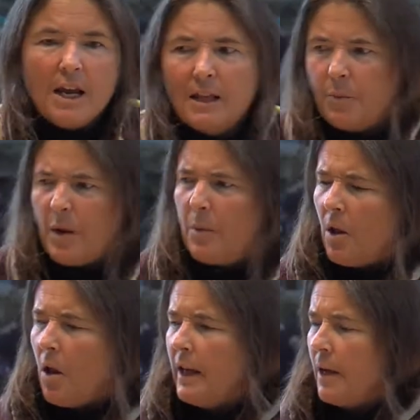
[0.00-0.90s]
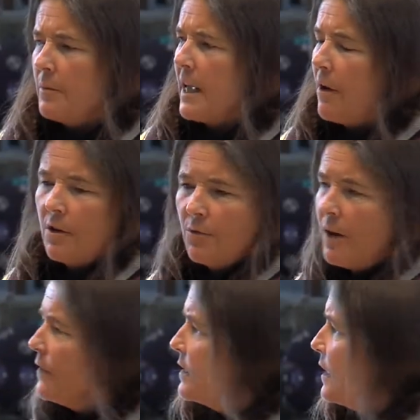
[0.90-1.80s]
And the people all came down and
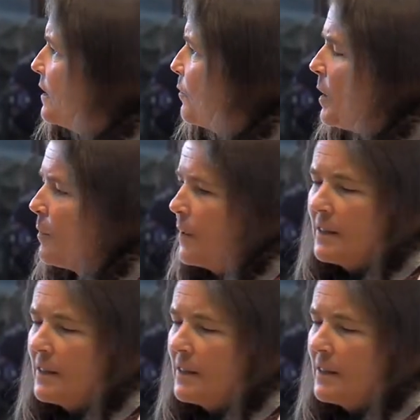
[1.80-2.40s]
Raven sent the people.